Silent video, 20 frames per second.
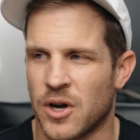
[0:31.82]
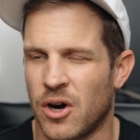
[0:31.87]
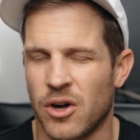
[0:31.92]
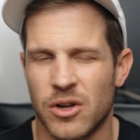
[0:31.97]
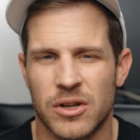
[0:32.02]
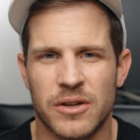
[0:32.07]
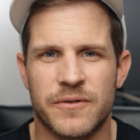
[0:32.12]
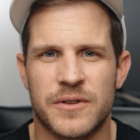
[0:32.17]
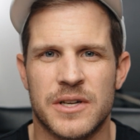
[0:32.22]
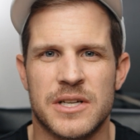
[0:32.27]

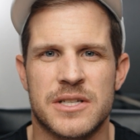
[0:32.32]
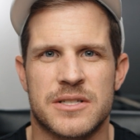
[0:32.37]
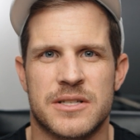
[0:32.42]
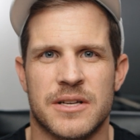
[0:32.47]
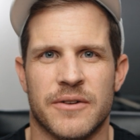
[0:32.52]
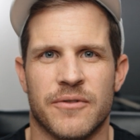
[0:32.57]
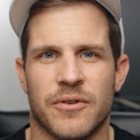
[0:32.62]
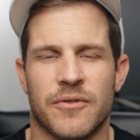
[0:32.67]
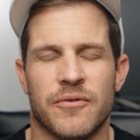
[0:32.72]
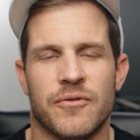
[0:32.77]
All of these
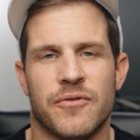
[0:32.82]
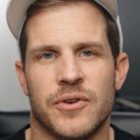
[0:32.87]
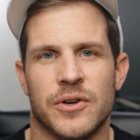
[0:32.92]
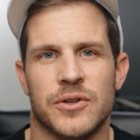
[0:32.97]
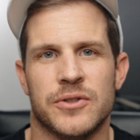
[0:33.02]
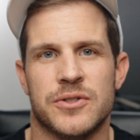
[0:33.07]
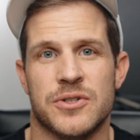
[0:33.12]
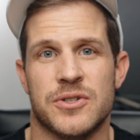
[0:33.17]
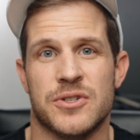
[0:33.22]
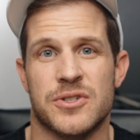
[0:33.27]
different
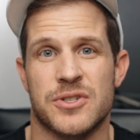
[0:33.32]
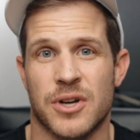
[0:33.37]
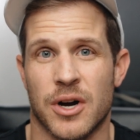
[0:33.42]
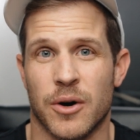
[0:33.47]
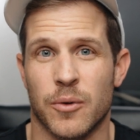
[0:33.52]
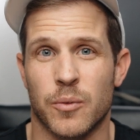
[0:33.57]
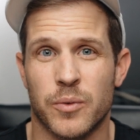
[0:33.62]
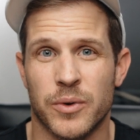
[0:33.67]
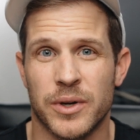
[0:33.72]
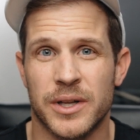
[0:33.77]
filters
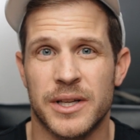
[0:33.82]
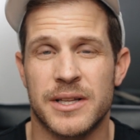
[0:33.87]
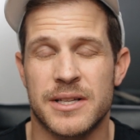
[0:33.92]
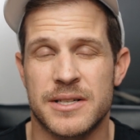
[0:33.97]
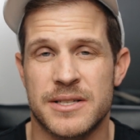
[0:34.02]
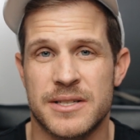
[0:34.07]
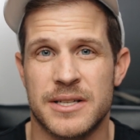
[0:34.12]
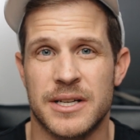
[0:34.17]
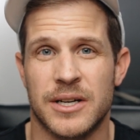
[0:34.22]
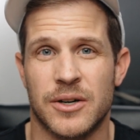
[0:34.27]
are really the
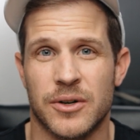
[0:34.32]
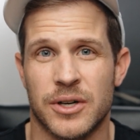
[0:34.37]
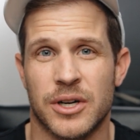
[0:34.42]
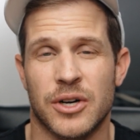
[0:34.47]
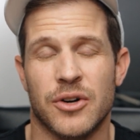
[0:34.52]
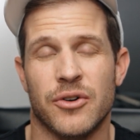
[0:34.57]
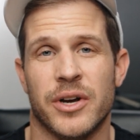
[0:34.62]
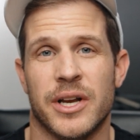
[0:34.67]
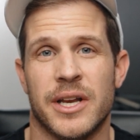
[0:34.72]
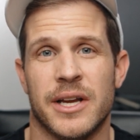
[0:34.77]
secret
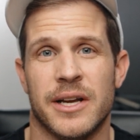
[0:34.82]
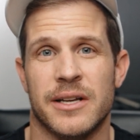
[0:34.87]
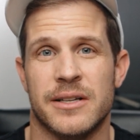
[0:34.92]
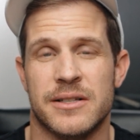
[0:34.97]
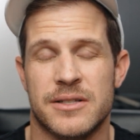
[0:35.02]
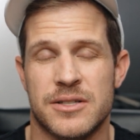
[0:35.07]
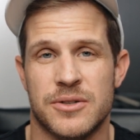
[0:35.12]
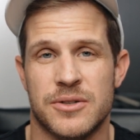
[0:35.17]
ingredient